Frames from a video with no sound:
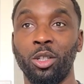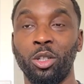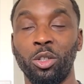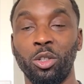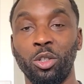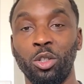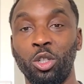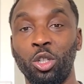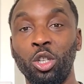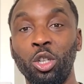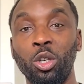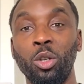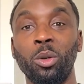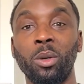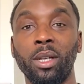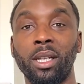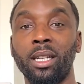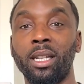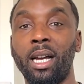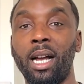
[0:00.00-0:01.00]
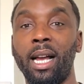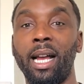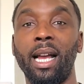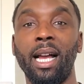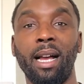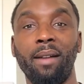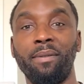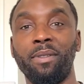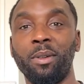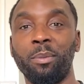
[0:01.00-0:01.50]
you and I
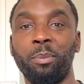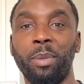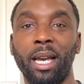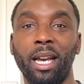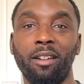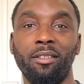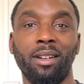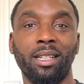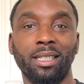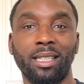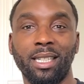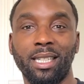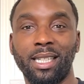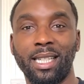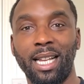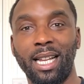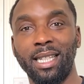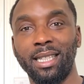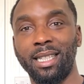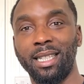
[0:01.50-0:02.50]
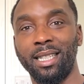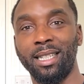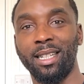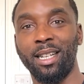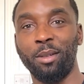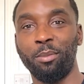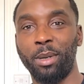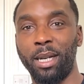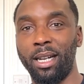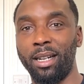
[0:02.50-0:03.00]
have a better understanding
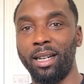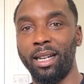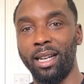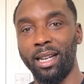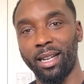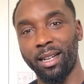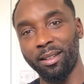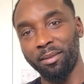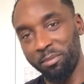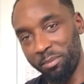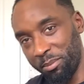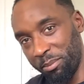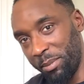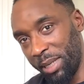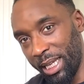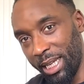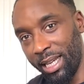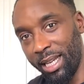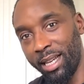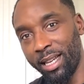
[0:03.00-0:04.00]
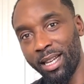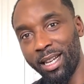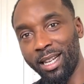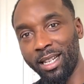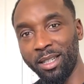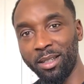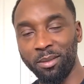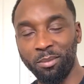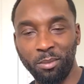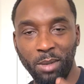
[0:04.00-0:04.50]
about like me
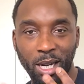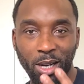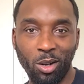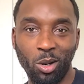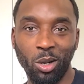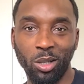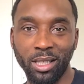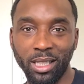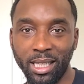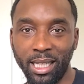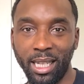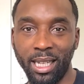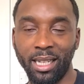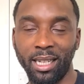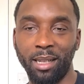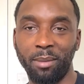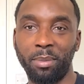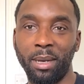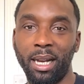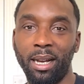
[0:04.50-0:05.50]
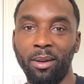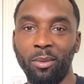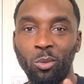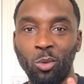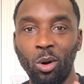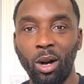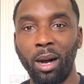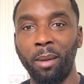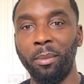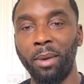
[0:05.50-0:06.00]
and my content, about
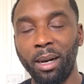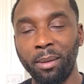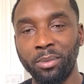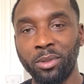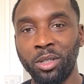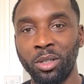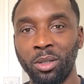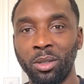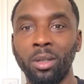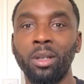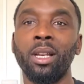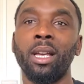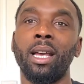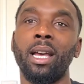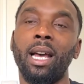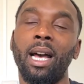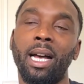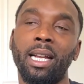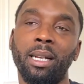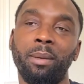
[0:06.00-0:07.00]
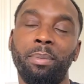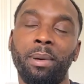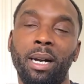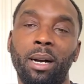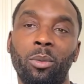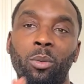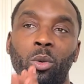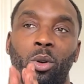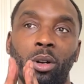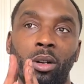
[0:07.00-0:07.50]
what I'm up to, and about
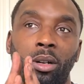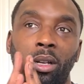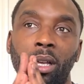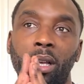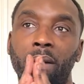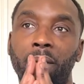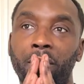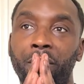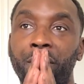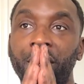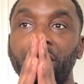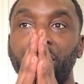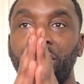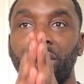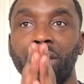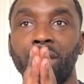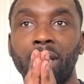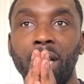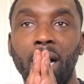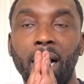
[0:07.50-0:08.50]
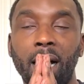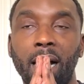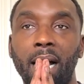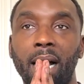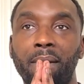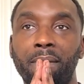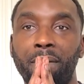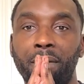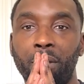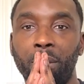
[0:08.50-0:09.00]
what vision that I
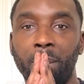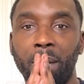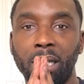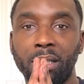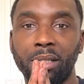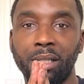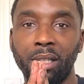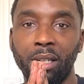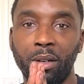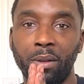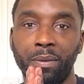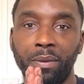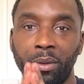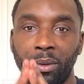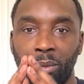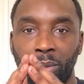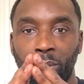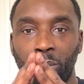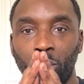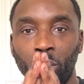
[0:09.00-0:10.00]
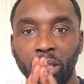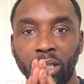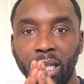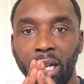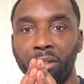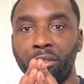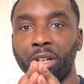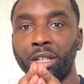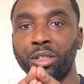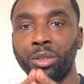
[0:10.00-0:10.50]
have for myself and what
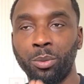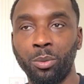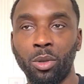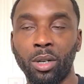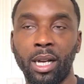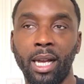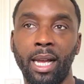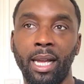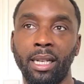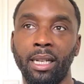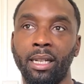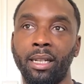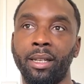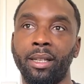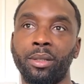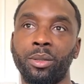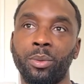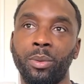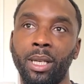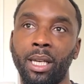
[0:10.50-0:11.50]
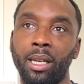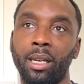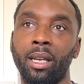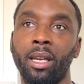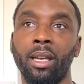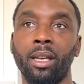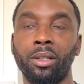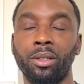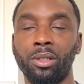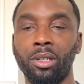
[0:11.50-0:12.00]
direction we're going in this week.
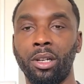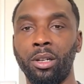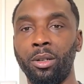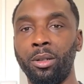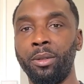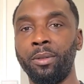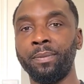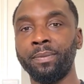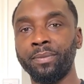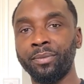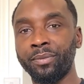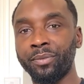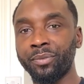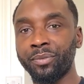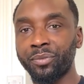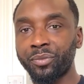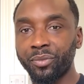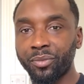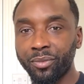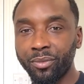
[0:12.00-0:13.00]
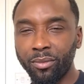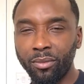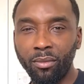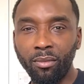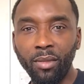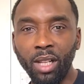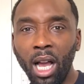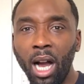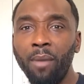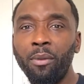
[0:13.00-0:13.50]
So
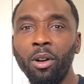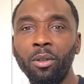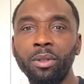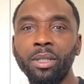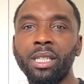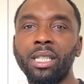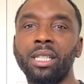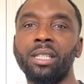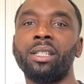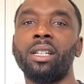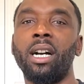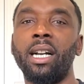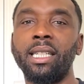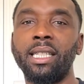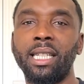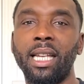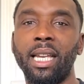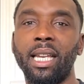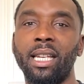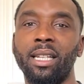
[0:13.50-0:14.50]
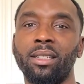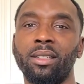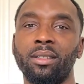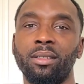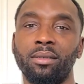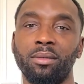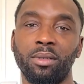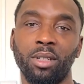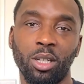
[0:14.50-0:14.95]
I've obviously started taking the